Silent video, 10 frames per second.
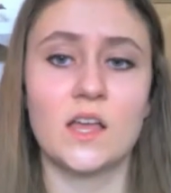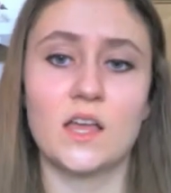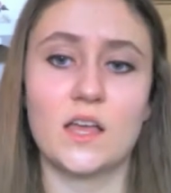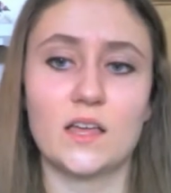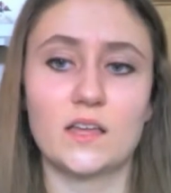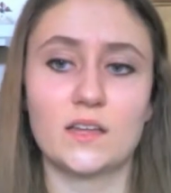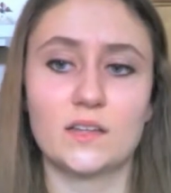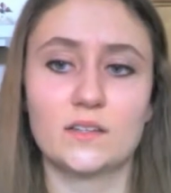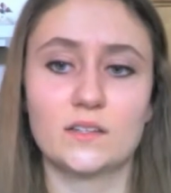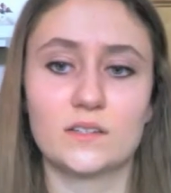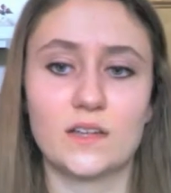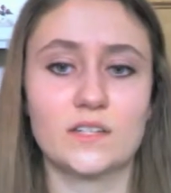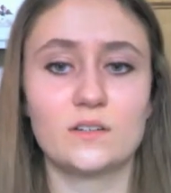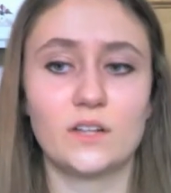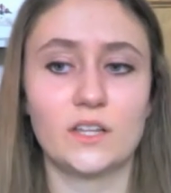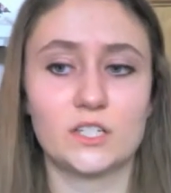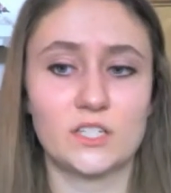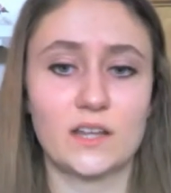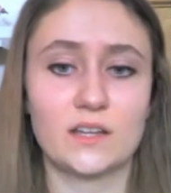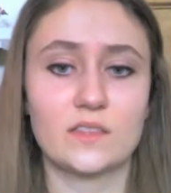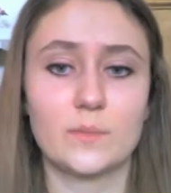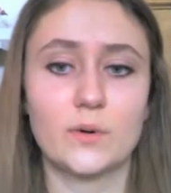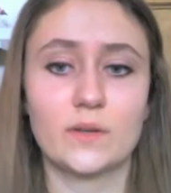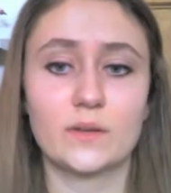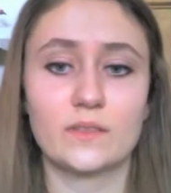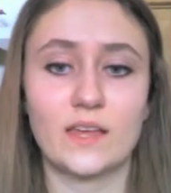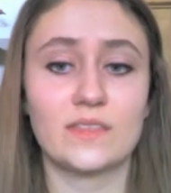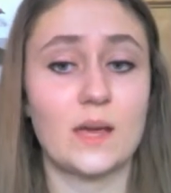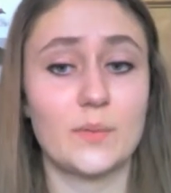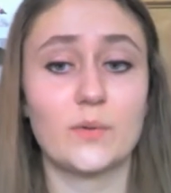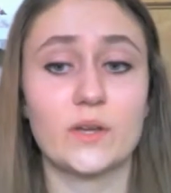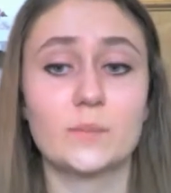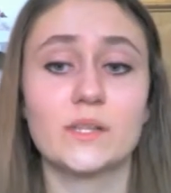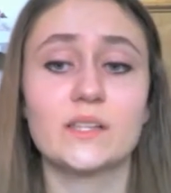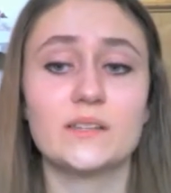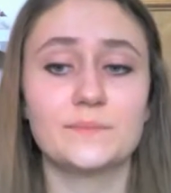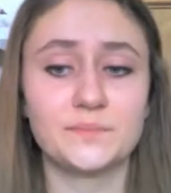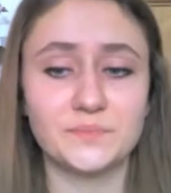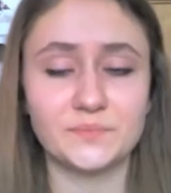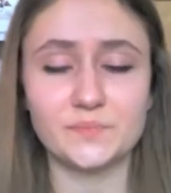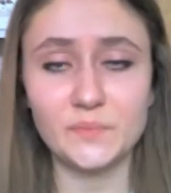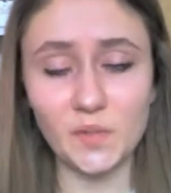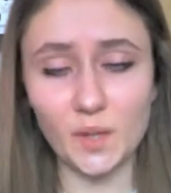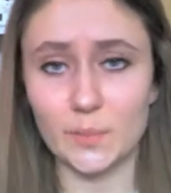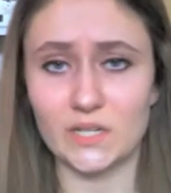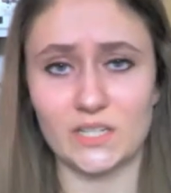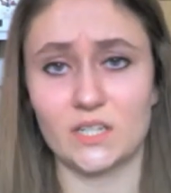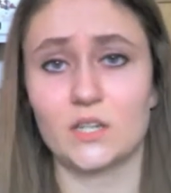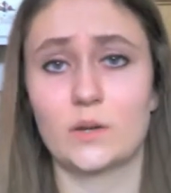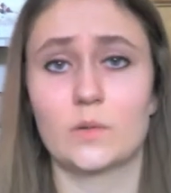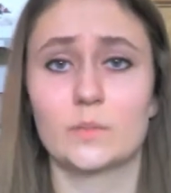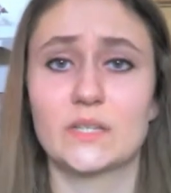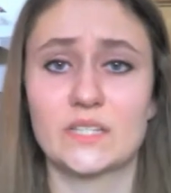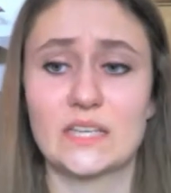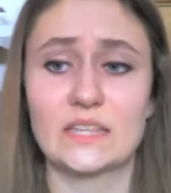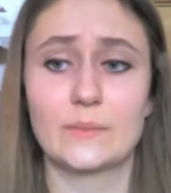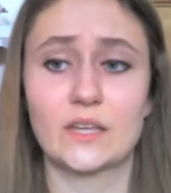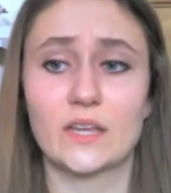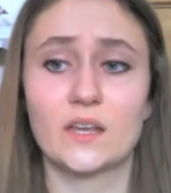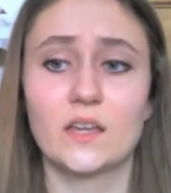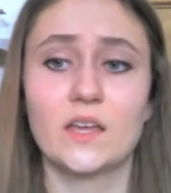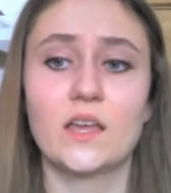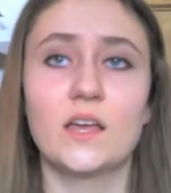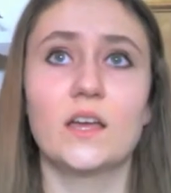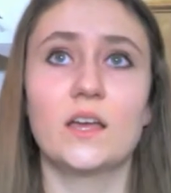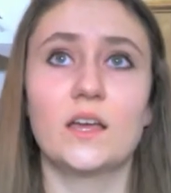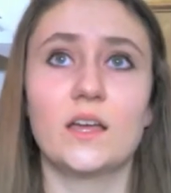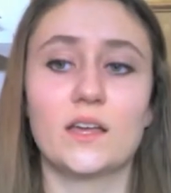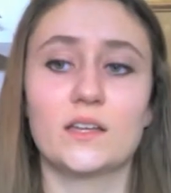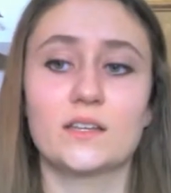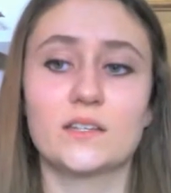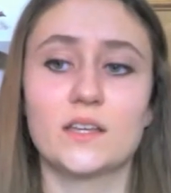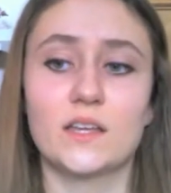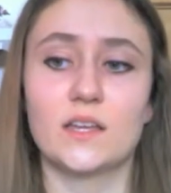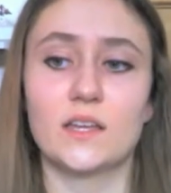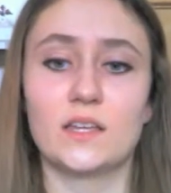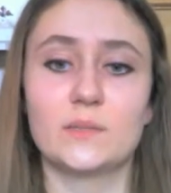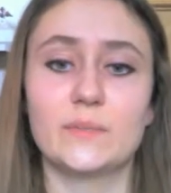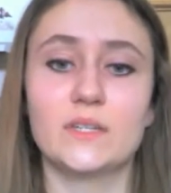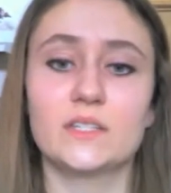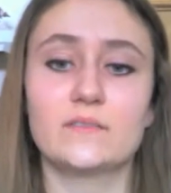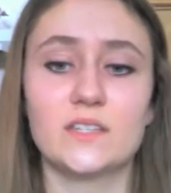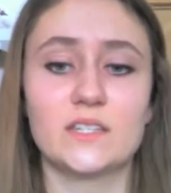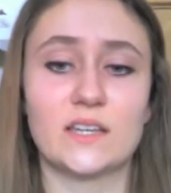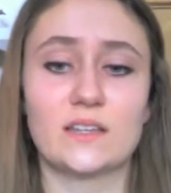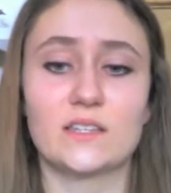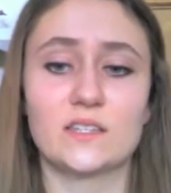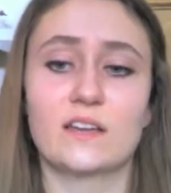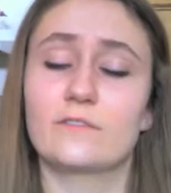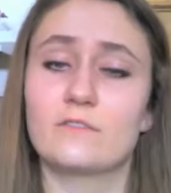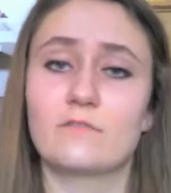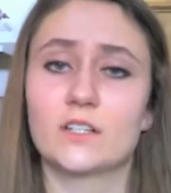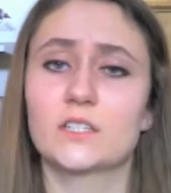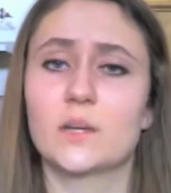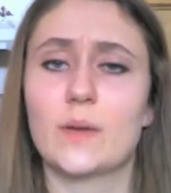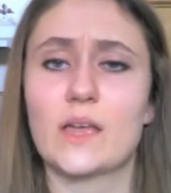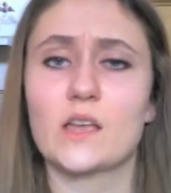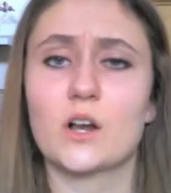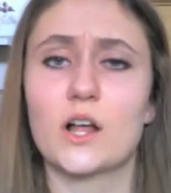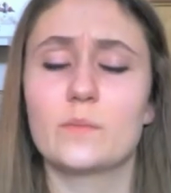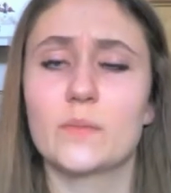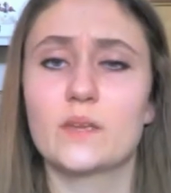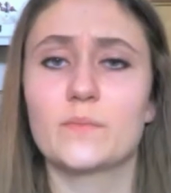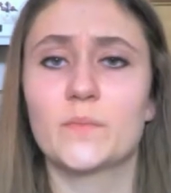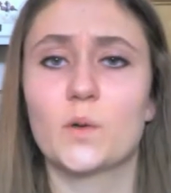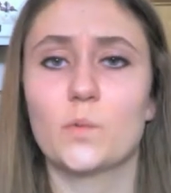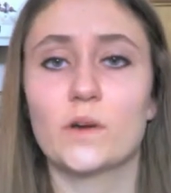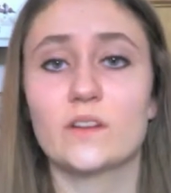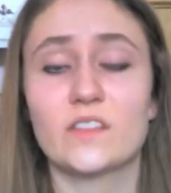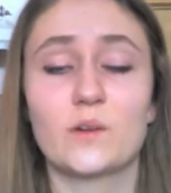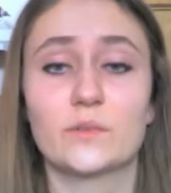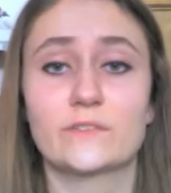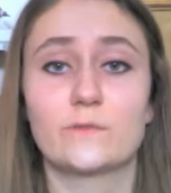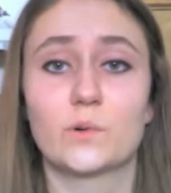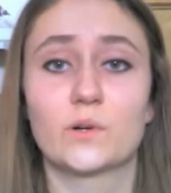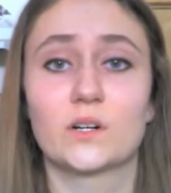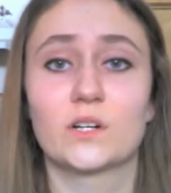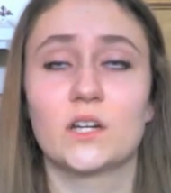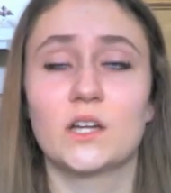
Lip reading: and I didn't really understand at that point completely, but I did know I wouldn't be seeing them again. And in the midst of these deaths, I had a few friends stop hanging around me, whether that was for